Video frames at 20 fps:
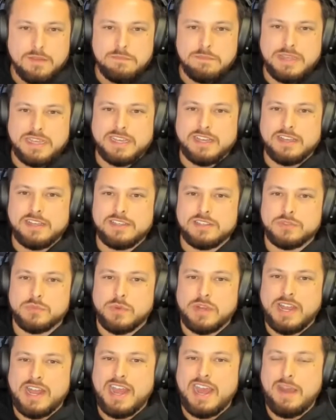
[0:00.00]
Because
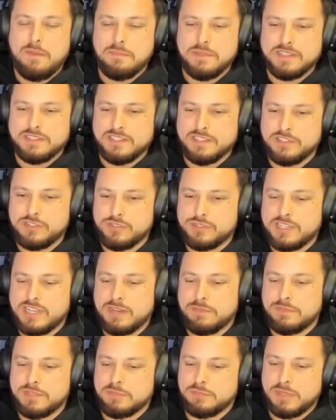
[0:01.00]
what happens is you set
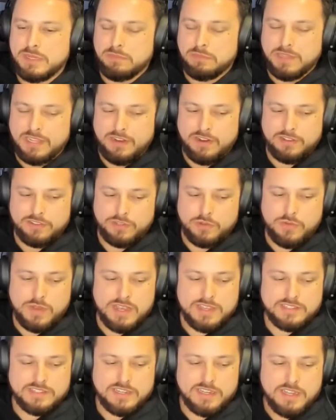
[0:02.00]
up this big player on the
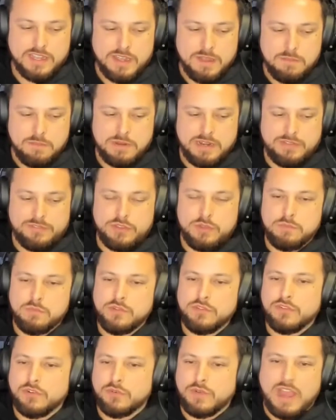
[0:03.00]
Quest, but if you
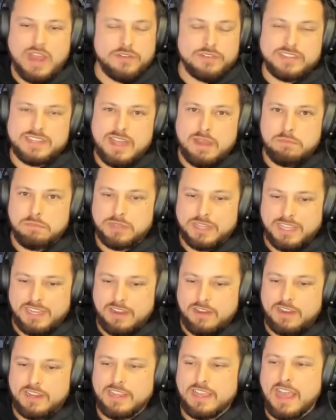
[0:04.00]
move around in that play
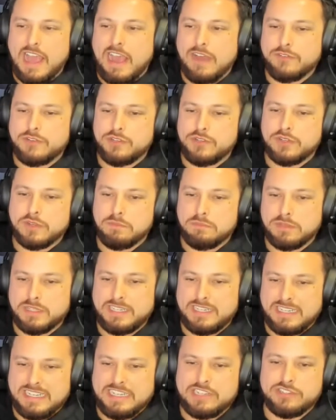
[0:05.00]
area after you
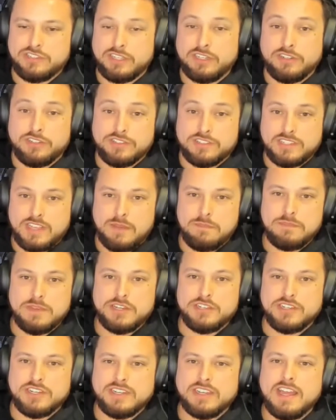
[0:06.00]
complete each little
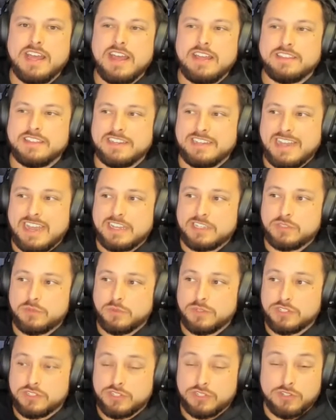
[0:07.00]
submission, the next
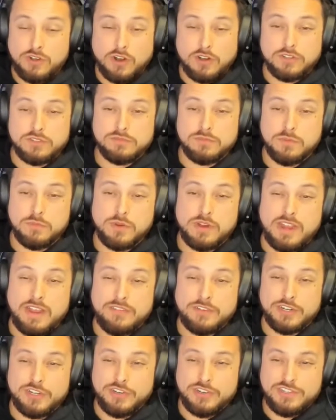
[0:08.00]
one starts from
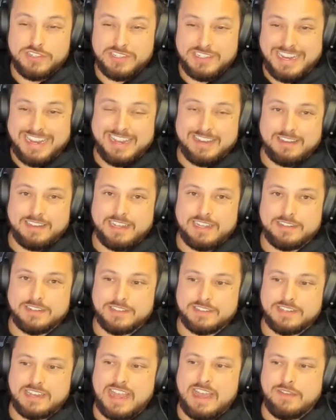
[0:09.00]
wherever you're standing. It
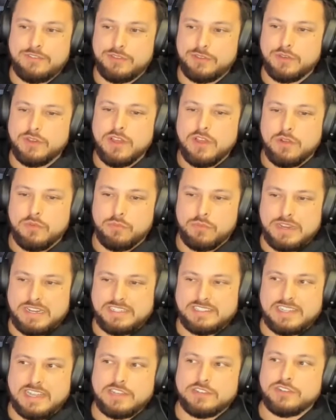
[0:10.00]
doesn't have you
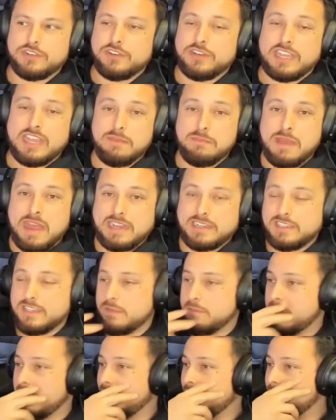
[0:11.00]
recenter or get back to the
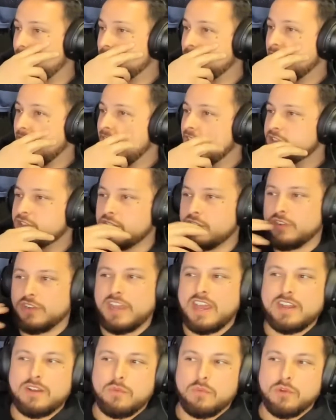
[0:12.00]
middle. So you'll
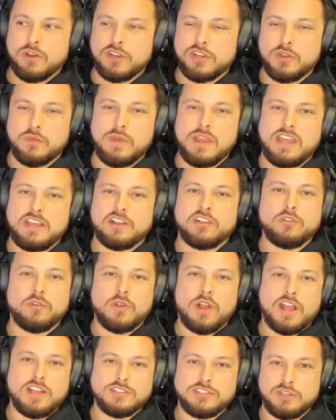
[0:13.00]
kind of work your way
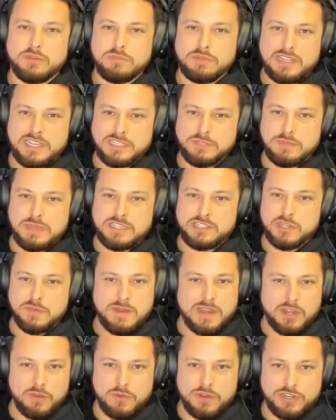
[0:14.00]
across your play space no
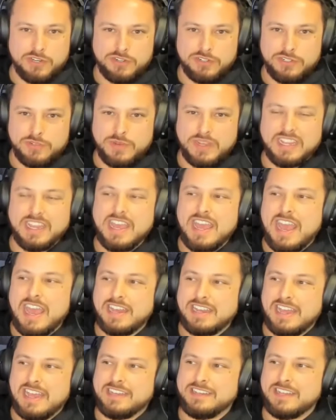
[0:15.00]
matter what you're doing
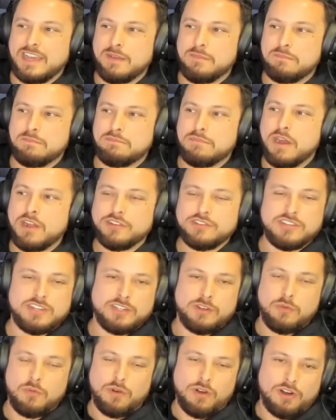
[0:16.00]
and end up punching
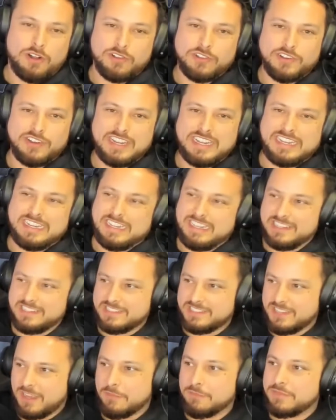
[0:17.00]
a wall or hitting
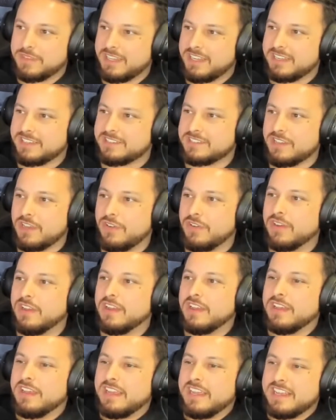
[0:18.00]
something. So
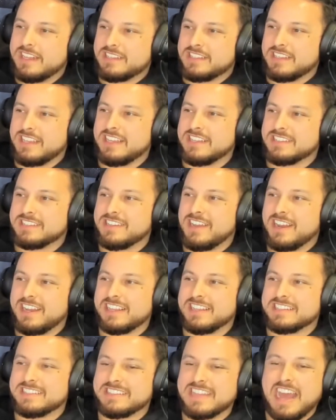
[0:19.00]
it's not
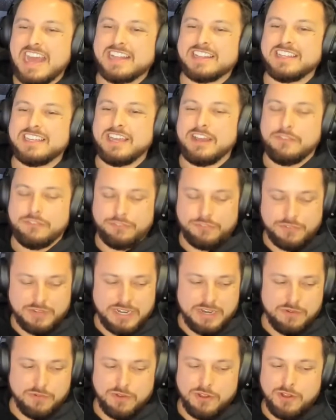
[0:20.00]
exactly a
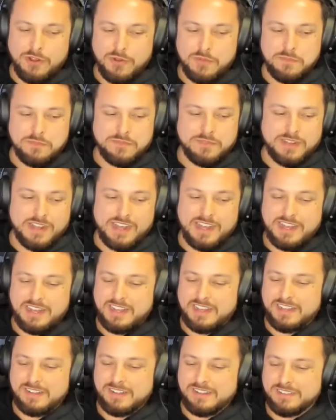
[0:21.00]
free roam
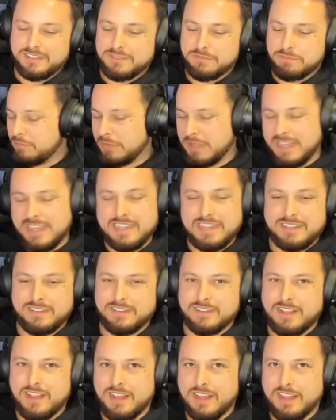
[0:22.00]
play
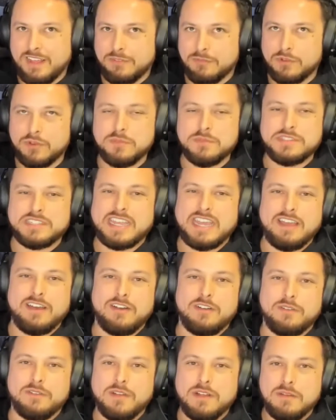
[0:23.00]
room
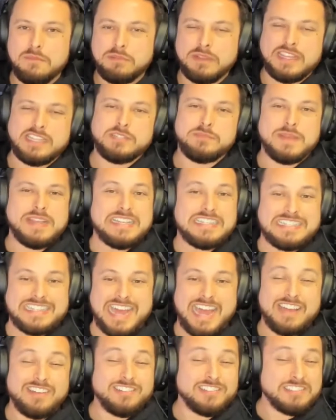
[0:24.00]
scale play space
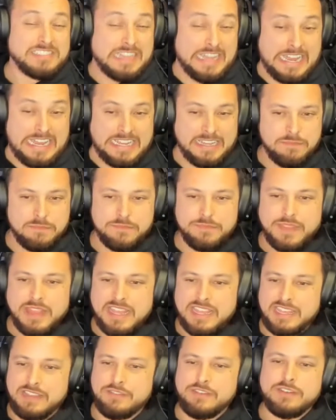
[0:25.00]
style game.
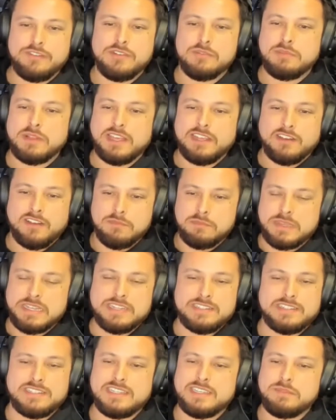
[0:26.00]
Even if you're playing on
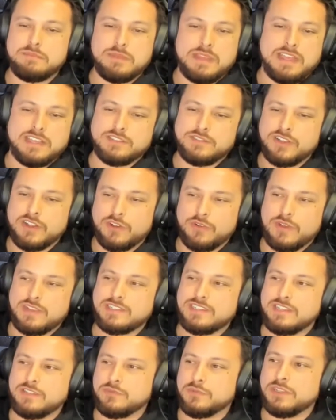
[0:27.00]
PC, PSVR
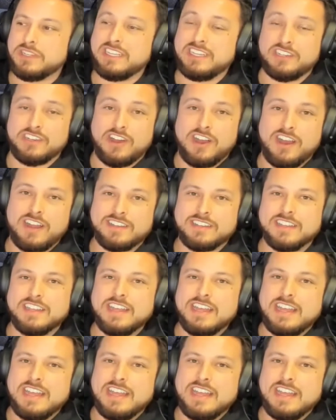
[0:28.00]
Quest, it's really not.